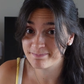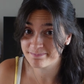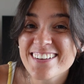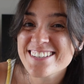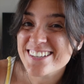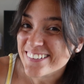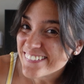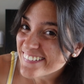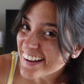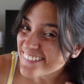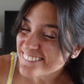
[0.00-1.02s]
Also, do
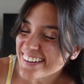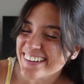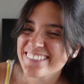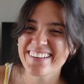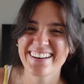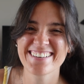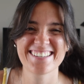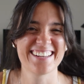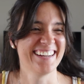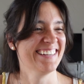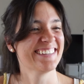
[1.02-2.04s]
you like my new
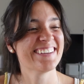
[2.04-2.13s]
hairstyle?